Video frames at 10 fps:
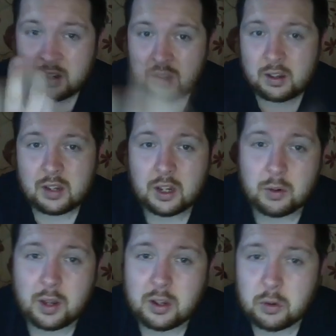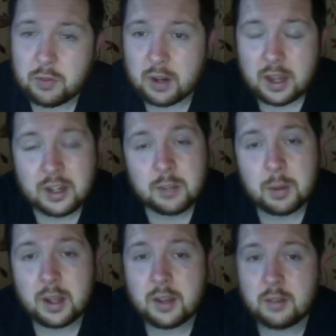hey ho, if the Lions
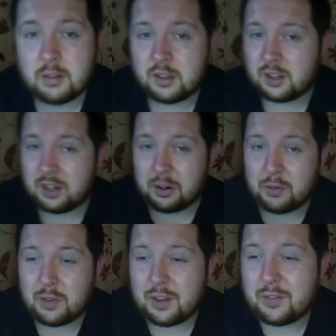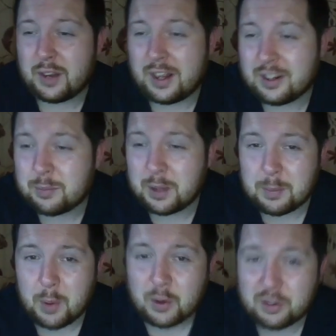play, if the Lions play the Box 3